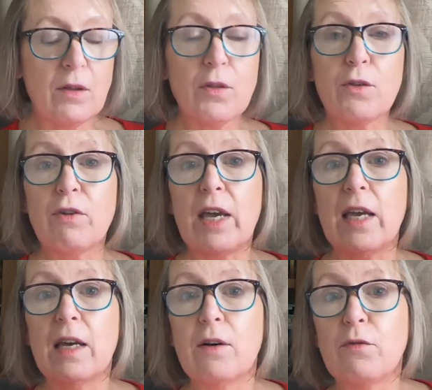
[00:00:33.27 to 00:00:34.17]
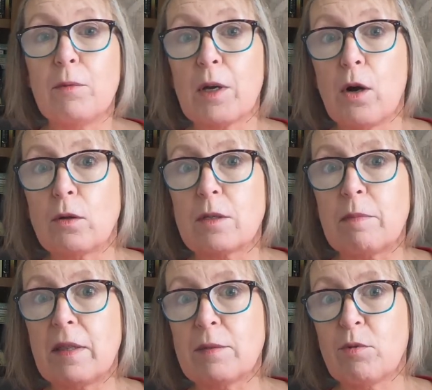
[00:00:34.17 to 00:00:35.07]
3 from the
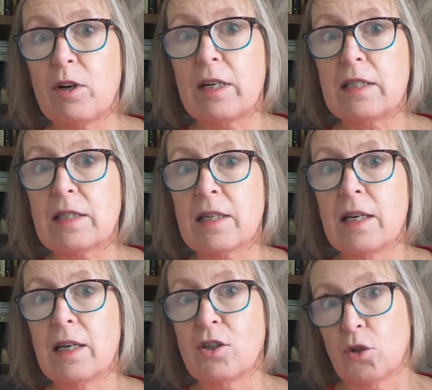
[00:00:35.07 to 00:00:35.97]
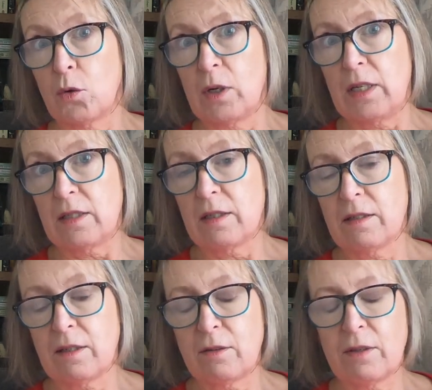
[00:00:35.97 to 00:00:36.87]
Goldsmiths Prize
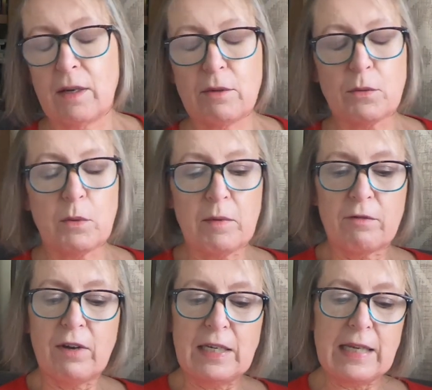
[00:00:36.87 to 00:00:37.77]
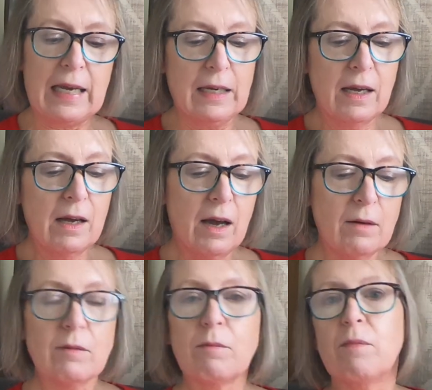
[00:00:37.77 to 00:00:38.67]
shortlist. So that was what my reading
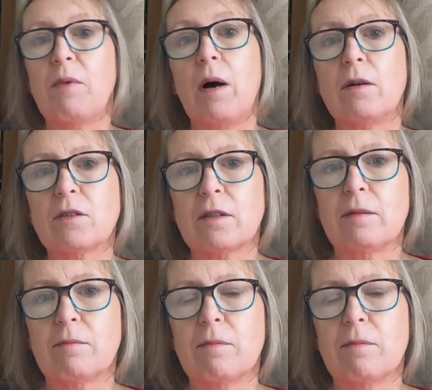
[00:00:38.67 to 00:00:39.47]
was